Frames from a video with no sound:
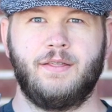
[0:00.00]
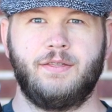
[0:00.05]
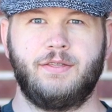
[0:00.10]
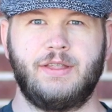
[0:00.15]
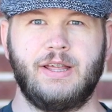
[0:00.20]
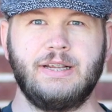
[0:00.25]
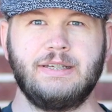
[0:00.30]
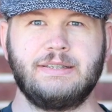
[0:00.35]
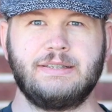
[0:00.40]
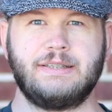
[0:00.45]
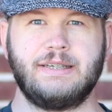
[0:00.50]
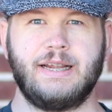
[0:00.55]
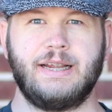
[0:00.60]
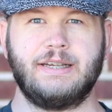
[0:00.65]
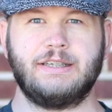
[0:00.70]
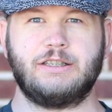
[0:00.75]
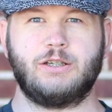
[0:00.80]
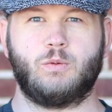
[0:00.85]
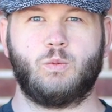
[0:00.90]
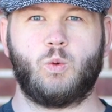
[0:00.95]
This
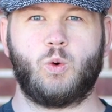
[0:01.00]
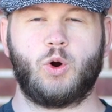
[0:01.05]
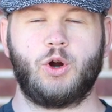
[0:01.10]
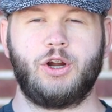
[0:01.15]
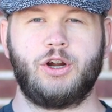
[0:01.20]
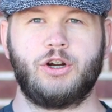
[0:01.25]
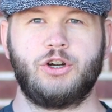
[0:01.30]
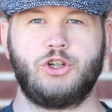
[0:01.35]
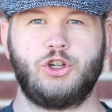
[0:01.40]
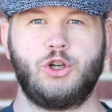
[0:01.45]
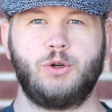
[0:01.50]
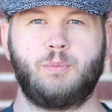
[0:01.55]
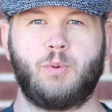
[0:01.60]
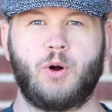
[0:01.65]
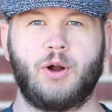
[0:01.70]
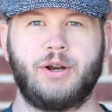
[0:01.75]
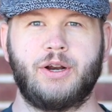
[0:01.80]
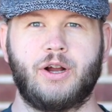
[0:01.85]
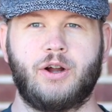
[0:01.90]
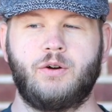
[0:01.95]
is the Warrior
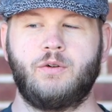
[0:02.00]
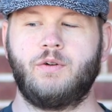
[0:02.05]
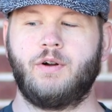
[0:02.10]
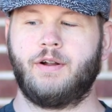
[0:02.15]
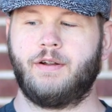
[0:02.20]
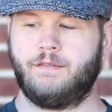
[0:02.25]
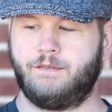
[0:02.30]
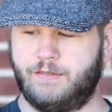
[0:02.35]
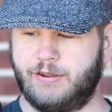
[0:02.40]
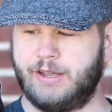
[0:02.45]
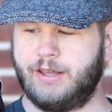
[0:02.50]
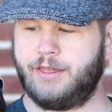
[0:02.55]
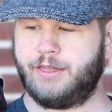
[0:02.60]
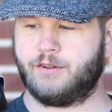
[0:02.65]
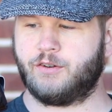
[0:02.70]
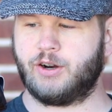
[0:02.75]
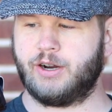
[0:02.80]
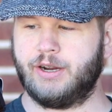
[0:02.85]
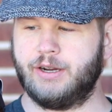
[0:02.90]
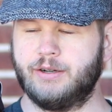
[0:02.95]
2.0
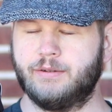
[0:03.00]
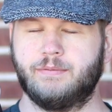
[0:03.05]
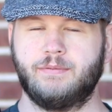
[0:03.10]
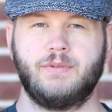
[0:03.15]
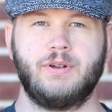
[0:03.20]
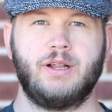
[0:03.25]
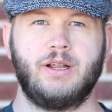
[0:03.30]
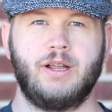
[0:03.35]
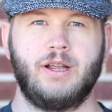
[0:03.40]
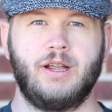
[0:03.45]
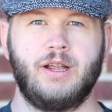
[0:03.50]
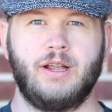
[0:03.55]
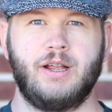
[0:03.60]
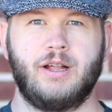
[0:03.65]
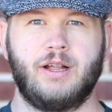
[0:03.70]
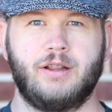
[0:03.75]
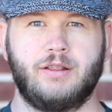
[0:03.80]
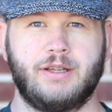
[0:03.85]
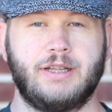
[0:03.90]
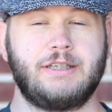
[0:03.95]
V3.
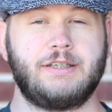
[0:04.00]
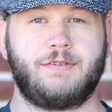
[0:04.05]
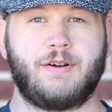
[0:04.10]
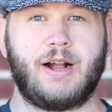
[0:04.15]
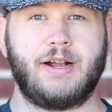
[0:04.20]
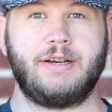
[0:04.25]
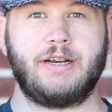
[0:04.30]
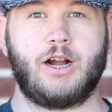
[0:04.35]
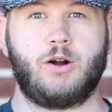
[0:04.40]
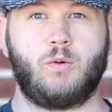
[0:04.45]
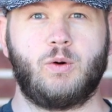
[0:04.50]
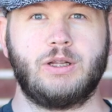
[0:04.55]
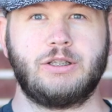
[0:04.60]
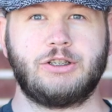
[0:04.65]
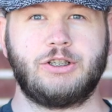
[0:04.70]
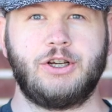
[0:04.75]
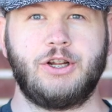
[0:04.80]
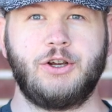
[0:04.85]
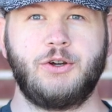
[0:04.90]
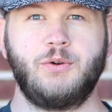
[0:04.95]
Let's find out
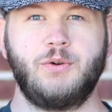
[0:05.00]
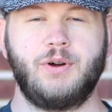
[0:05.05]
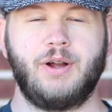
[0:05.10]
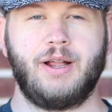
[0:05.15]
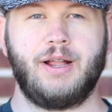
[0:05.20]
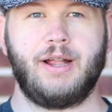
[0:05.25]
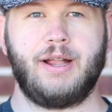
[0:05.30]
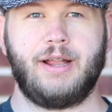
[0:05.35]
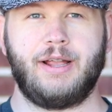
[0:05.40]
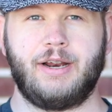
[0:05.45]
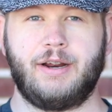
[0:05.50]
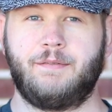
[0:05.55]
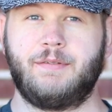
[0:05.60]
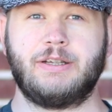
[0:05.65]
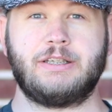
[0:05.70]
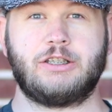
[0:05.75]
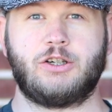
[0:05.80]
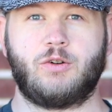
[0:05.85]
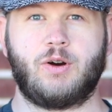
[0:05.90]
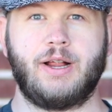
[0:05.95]
what's new and
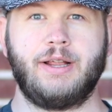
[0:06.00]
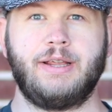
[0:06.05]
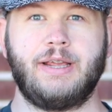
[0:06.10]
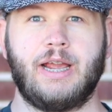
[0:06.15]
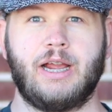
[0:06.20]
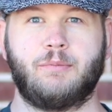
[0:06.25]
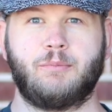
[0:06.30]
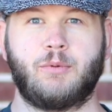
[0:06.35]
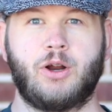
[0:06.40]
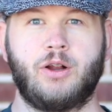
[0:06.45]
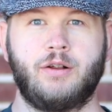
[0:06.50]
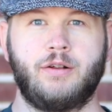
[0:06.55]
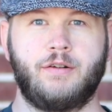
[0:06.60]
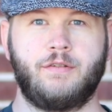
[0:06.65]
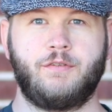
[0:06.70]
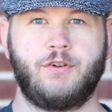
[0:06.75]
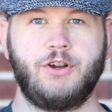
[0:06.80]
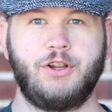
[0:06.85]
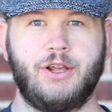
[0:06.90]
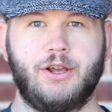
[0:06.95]
if it's the right camera
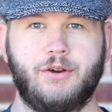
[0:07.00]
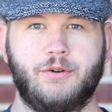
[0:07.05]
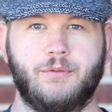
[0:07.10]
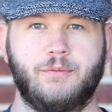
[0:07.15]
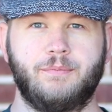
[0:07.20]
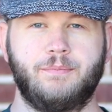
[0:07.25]
for you.